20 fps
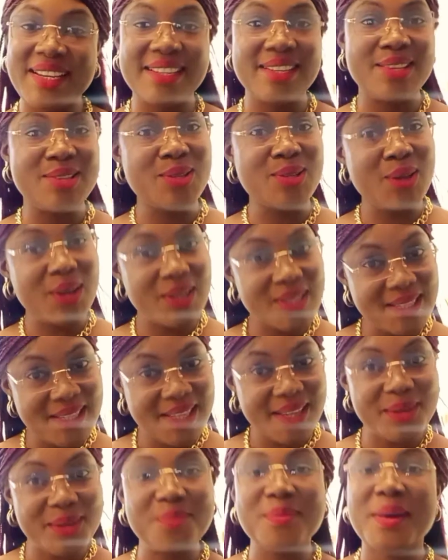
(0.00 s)
is
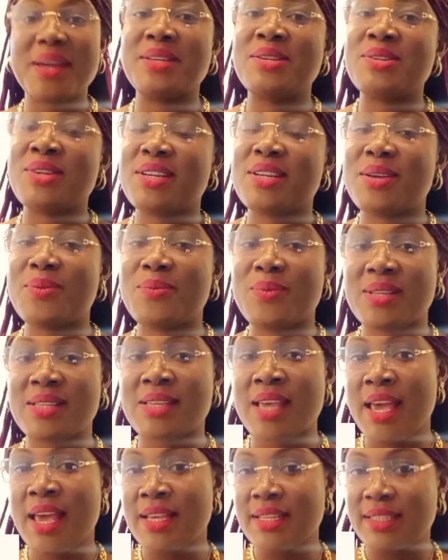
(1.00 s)
courtesy of my training with
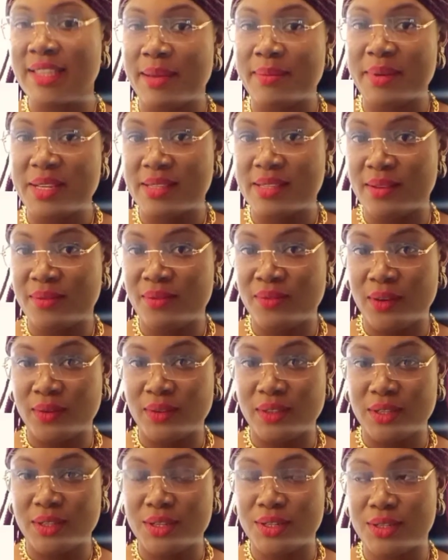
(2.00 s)
CyberSafe
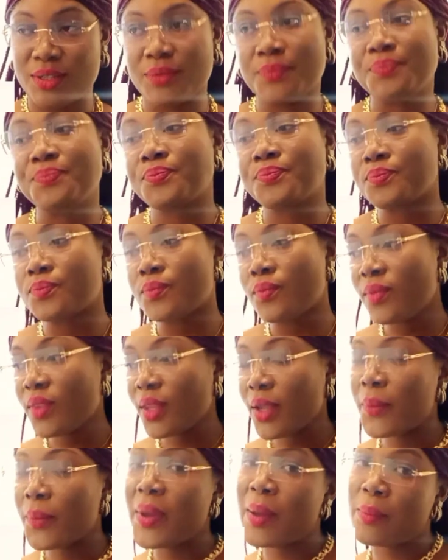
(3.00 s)
Foundation,
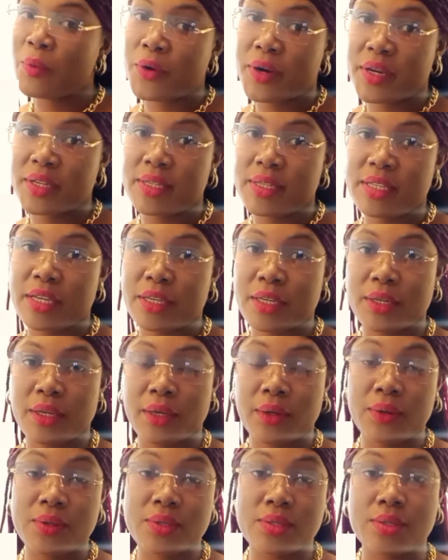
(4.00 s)
where I'm currently taking
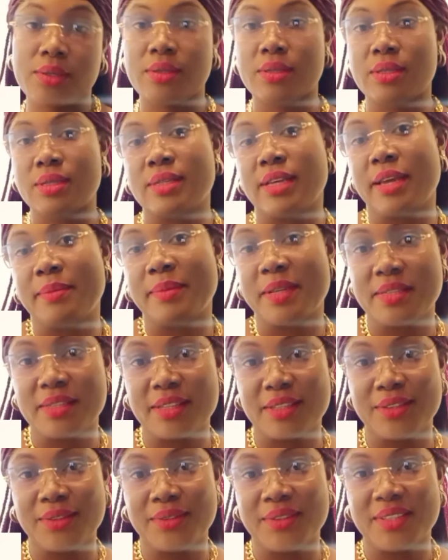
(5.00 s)
a course on
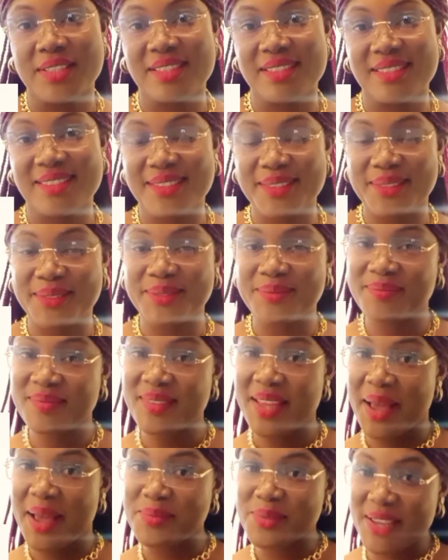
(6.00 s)
cybersecurity. So
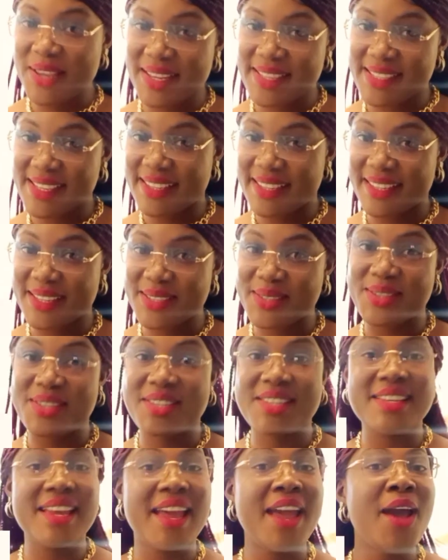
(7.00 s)
I'm so excited to
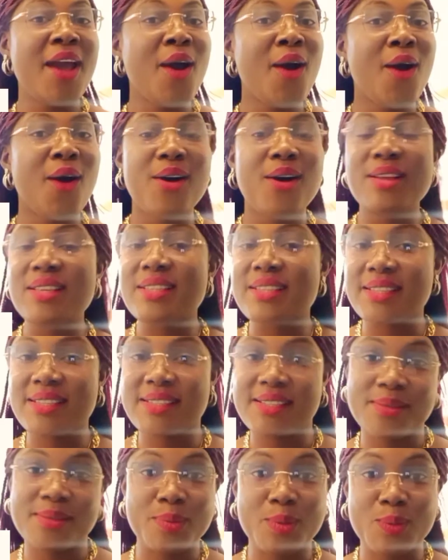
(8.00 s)
share all these
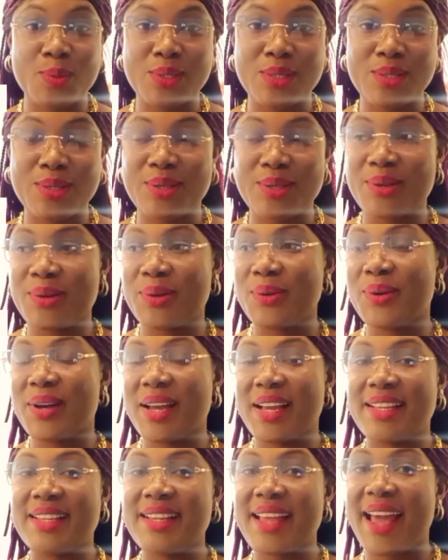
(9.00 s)
tips with you all,
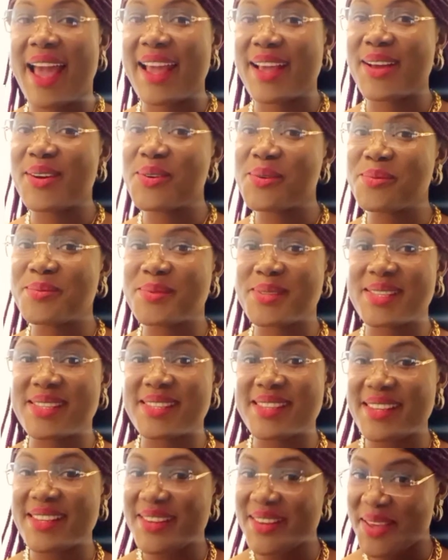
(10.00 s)
and I hope to
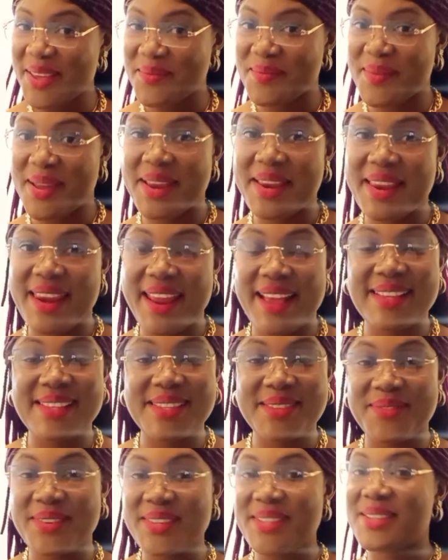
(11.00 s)
see you in my next
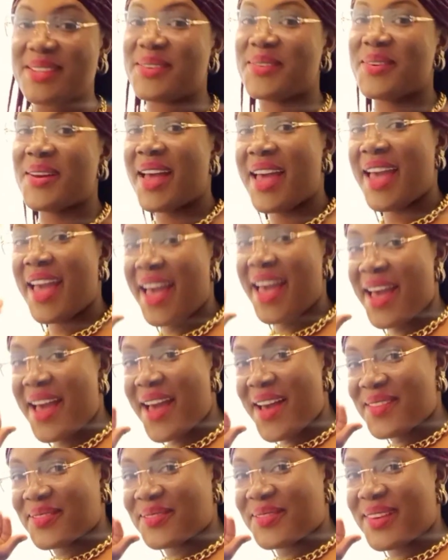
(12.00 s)
video.
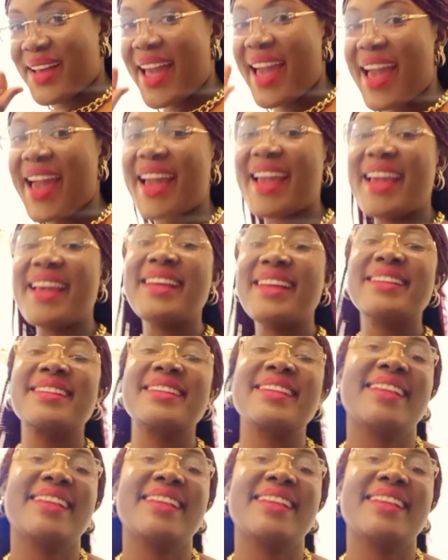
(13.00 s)
Bye.